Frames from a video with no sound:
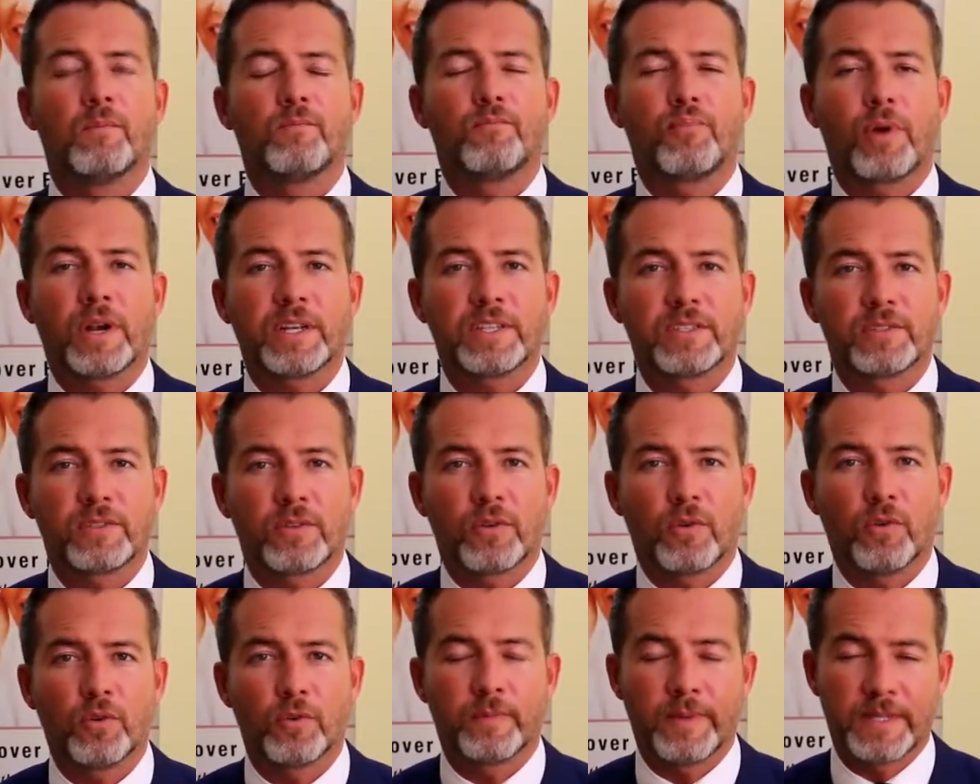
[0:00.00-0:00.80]
Breast
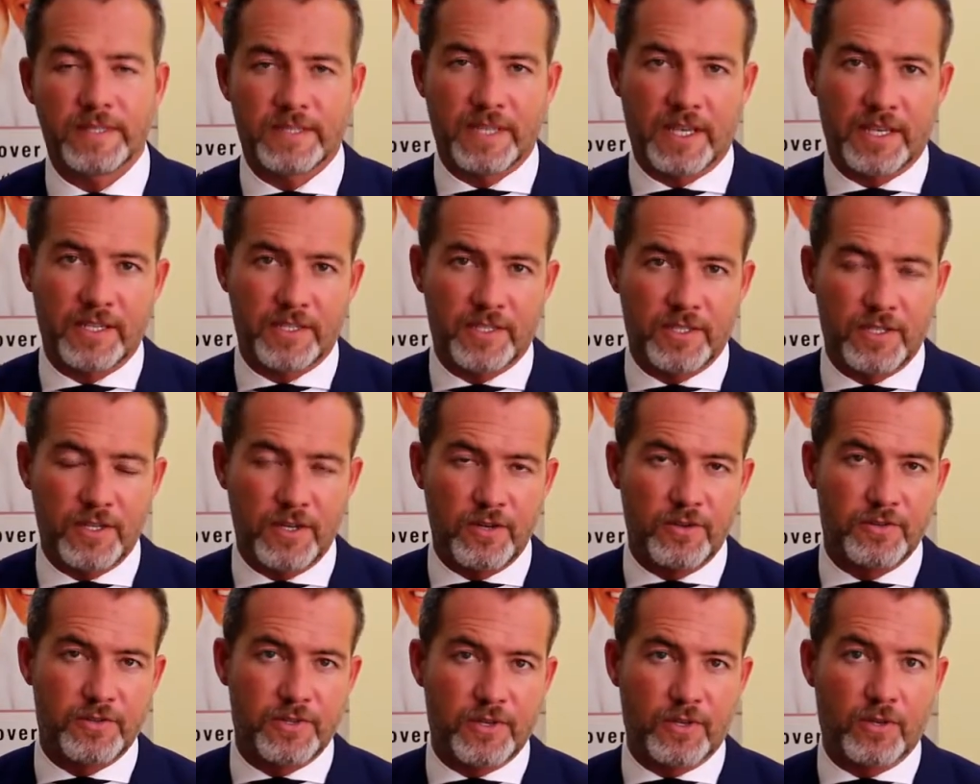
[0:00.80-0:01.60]
augmentation
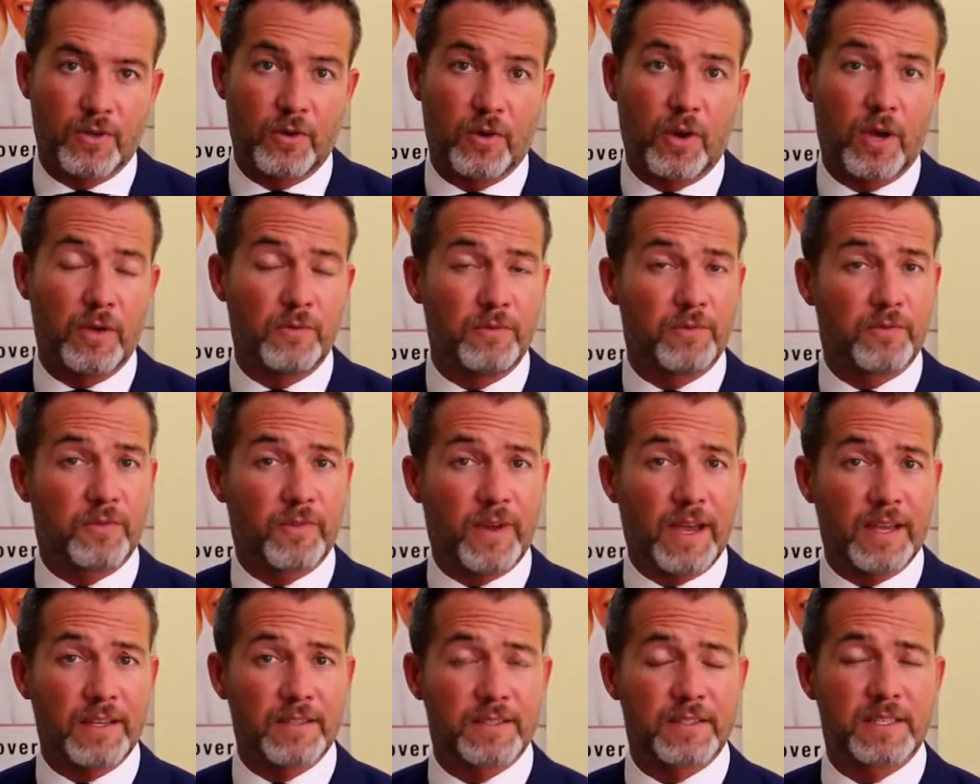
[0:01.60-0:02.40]
using your own
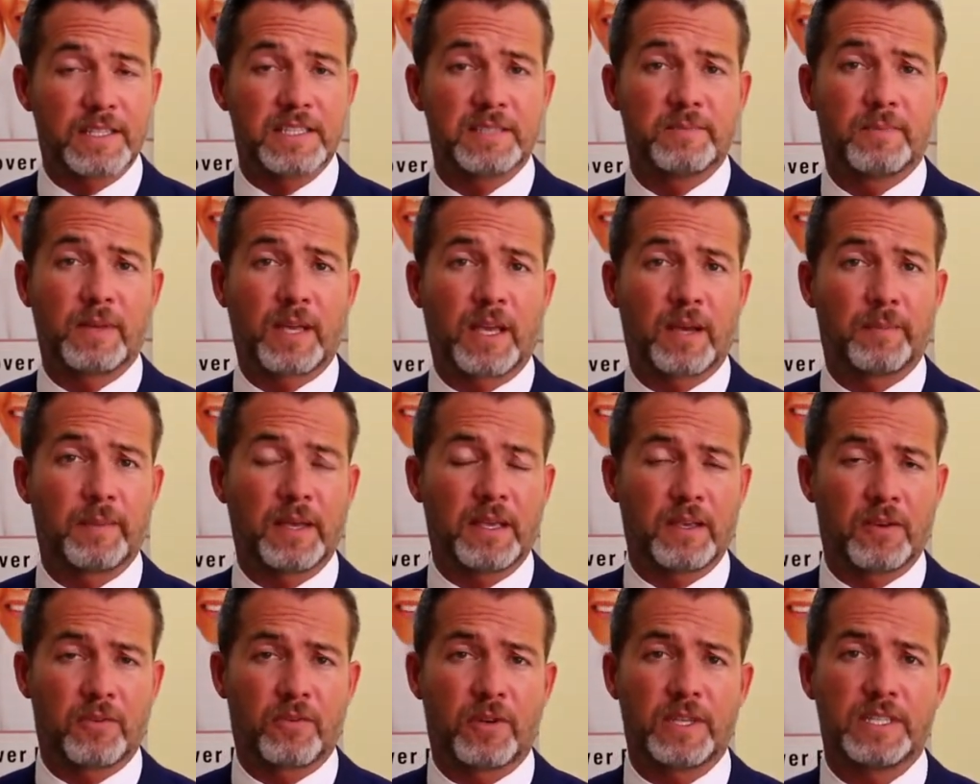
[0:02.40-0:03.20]
fat is
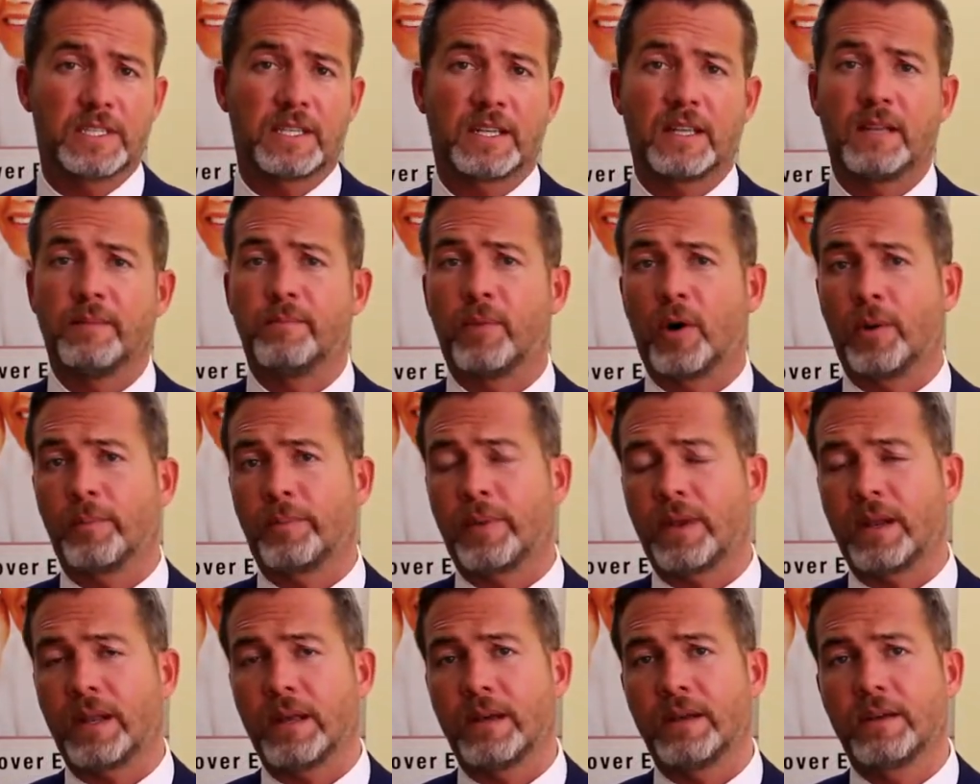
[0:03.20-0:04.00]
becoming increasingly
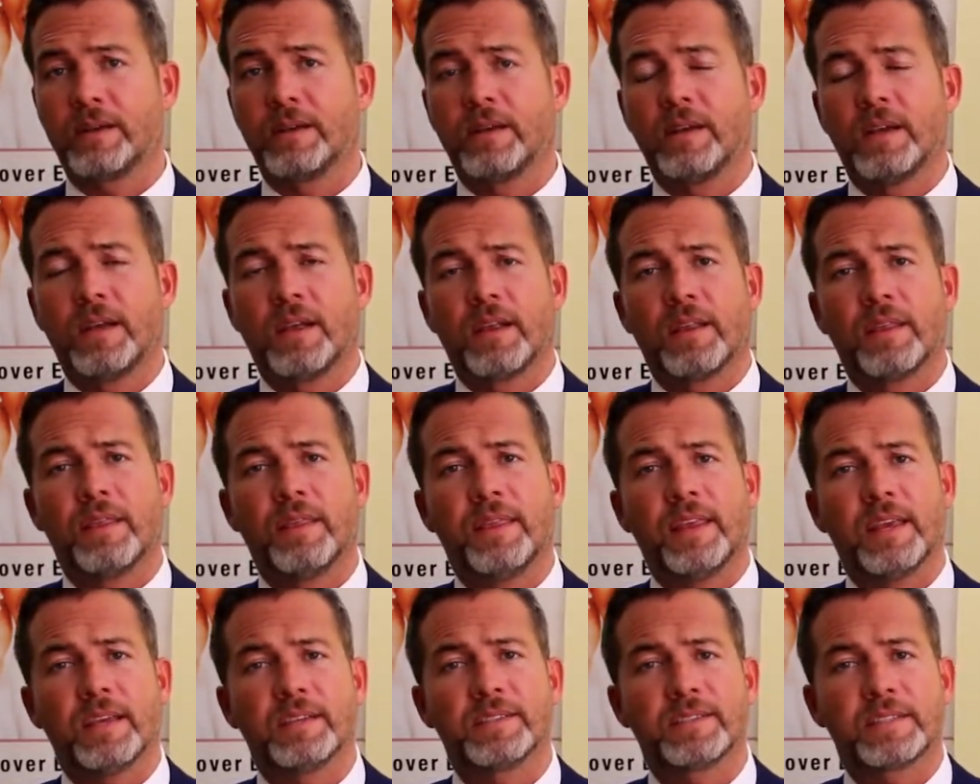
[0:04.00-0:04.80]
popular.
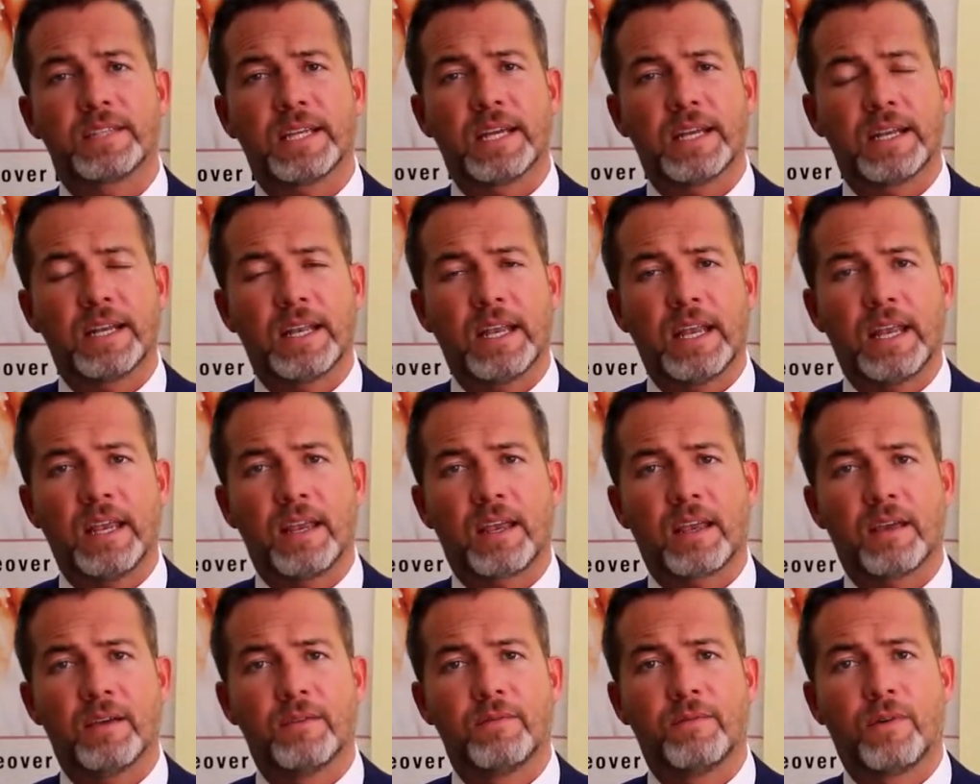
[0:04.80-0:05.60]
This
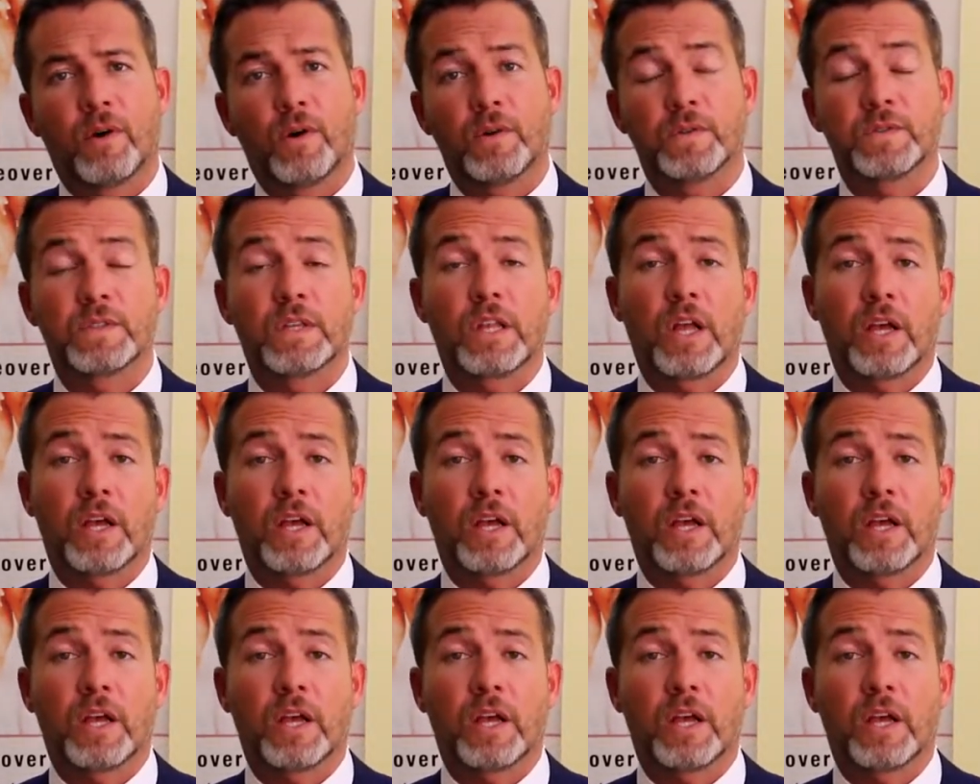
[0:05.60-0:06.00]
technique involves